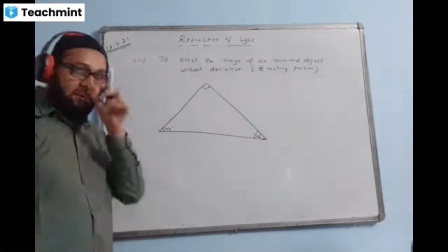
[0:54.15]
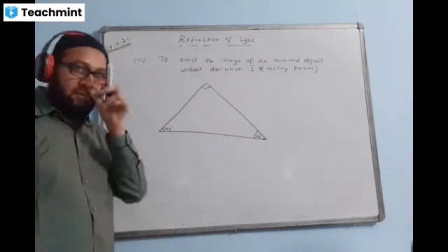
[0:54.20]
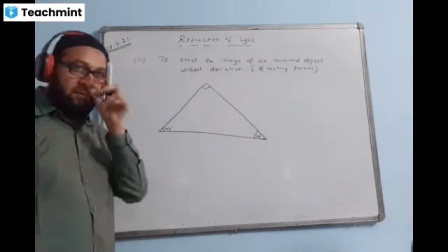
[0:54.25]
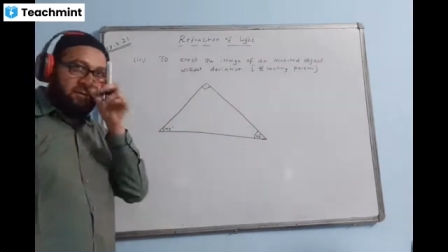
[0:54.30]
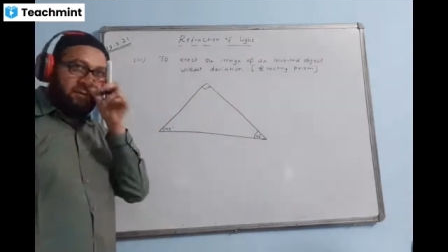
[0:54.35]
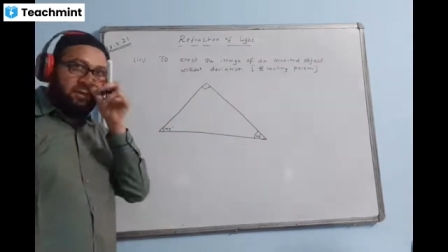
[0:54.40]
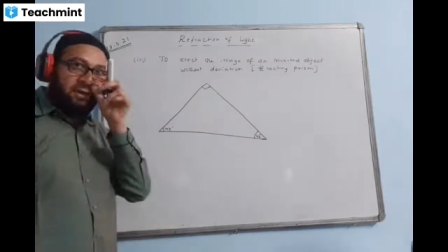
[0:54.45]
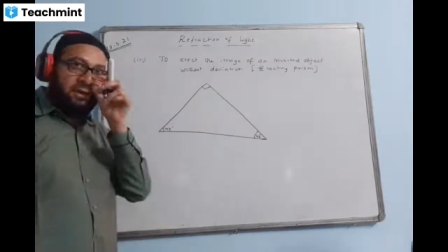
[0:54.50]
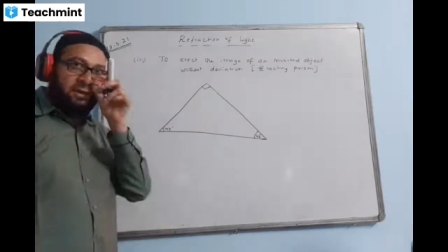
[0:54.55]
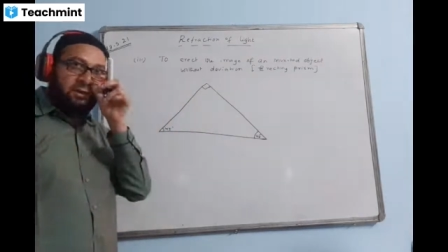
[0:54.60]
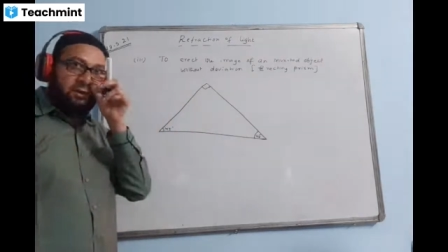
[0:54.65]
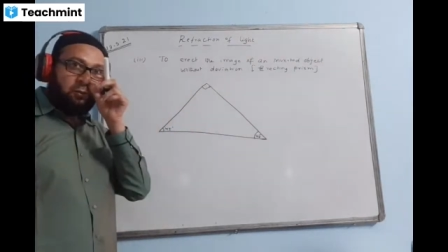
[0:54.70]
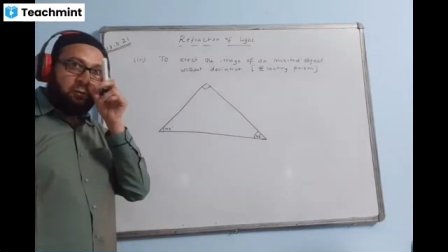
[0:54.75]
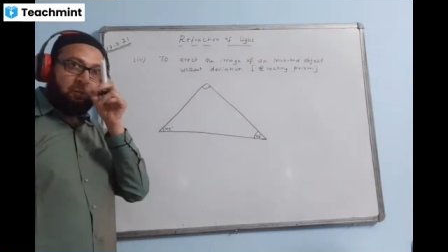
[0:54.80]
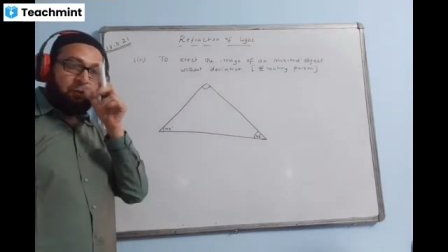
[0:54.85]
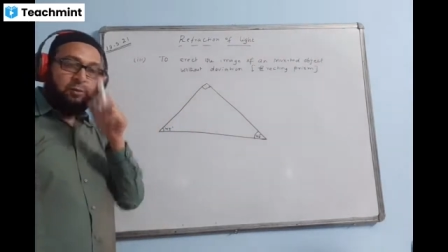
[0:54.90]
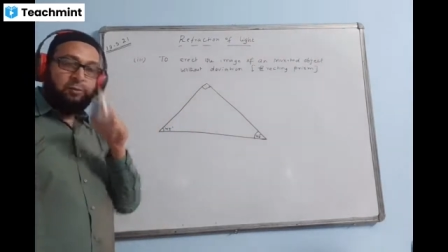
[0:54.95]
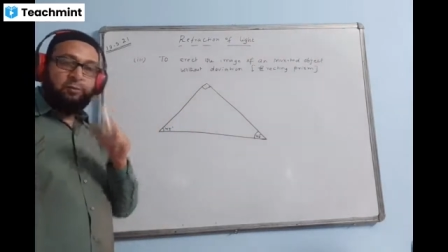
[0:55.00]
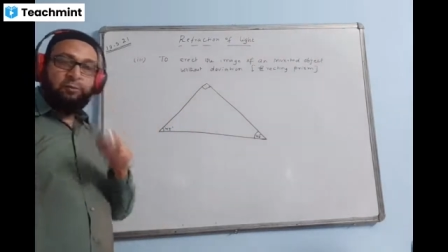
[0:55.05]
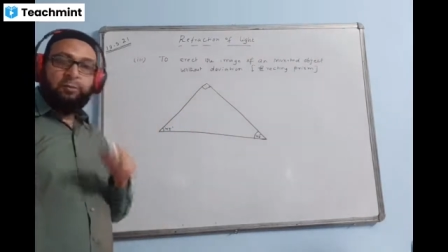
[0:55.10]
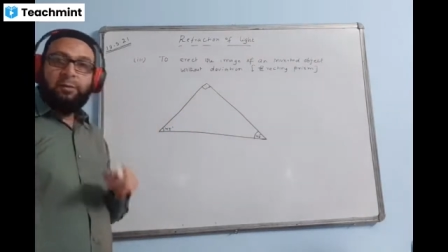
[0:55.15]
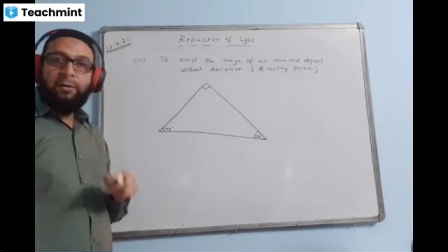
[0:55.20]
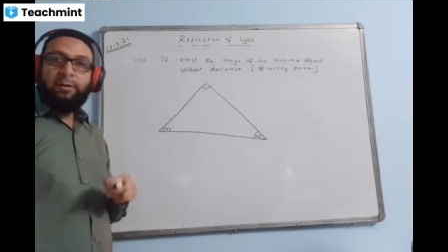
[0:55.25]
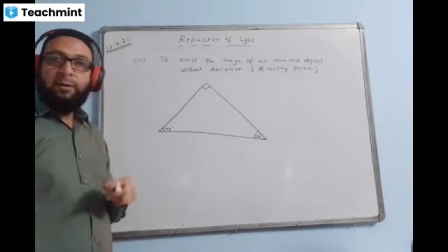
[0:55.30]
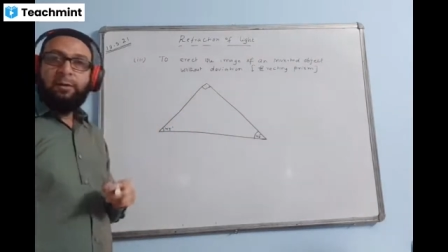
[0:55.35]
Previously I showed you.